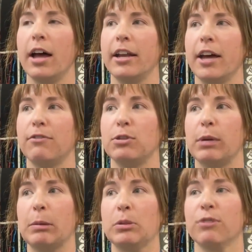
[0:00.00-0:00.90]
enough to
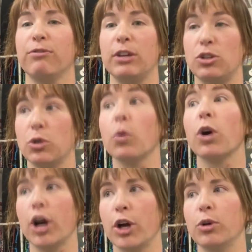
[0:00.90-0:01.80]
be able to feed
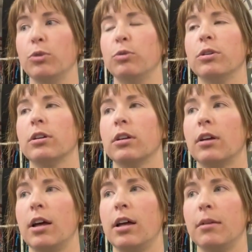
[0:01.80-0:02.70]
your own
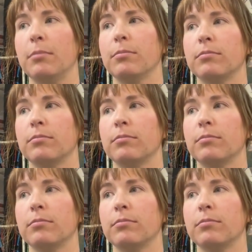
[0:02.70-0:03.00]
uh,